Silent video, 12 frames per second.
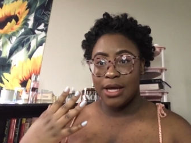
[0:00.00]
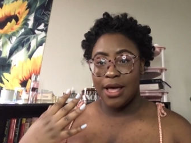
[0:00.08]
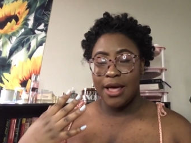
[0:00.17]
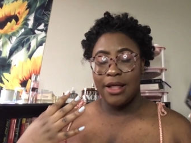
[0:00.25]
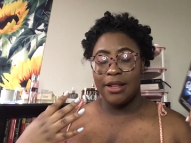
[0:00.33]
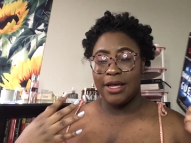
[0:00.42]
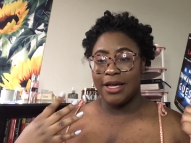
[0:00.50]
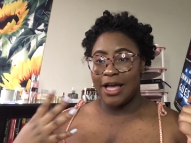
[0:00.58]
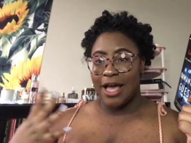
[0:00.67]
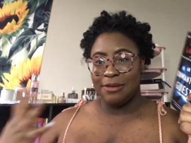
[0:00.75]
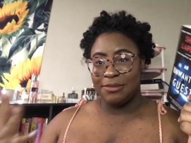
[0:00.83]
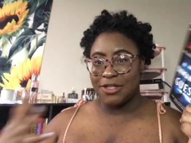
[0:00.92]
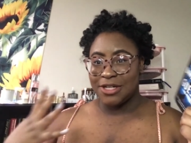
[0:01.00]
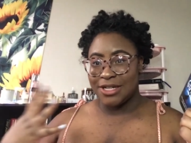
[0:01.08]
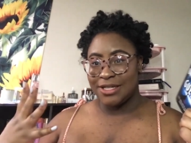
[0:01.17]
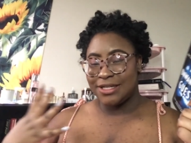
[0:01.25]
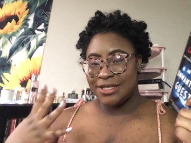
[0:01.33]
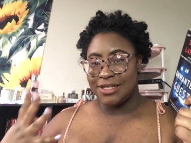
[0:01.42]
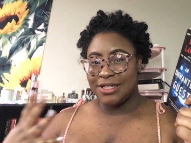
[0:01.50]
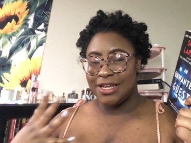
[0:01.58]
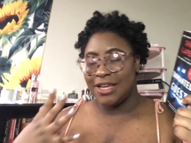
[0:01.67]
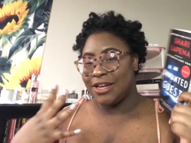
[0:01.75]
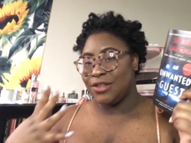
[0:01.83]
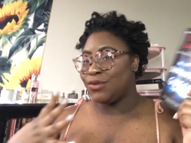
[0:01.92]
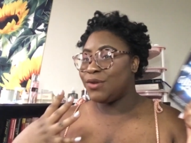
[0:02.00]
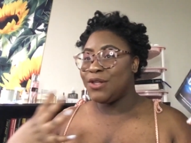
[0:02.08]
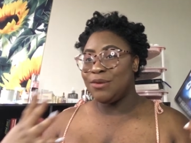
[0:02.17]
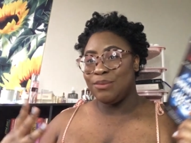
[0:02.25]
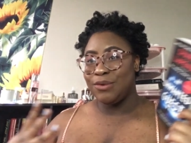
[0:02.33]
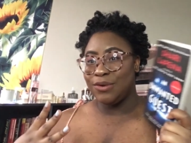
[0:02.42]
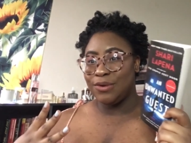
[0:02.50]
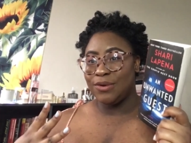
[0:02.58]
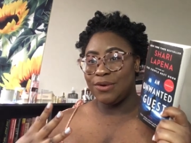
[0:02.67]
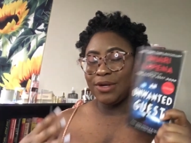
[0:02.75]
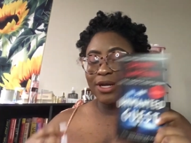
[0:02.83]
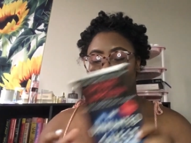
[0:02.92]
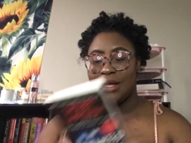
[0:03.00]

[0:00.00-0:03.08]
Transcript: Like, I'm just in a thriller mood,